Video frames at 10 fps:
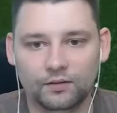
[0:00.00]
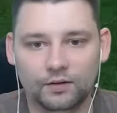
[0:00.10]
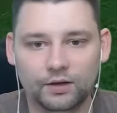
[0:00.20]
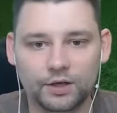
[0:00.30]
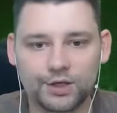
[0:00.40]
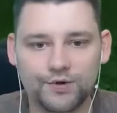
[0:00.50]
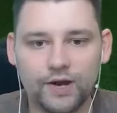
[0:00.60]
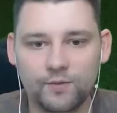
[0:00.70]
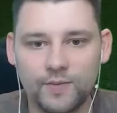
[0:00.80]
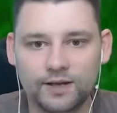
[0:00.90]
You gonna
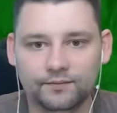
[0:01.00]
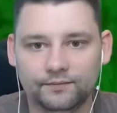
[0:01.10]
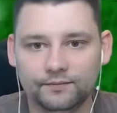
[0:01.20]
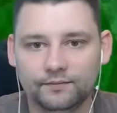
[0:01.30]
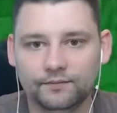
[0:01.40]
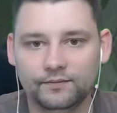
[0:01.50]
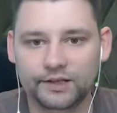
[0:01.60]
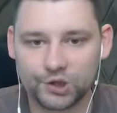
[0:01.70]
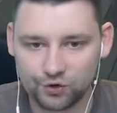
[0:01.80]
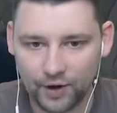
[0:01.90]
trade with me?
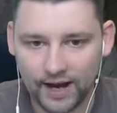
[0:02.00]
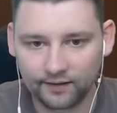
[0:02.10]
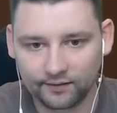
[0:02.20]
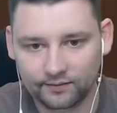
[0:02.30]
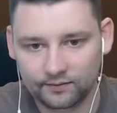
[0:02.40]
Let's trade.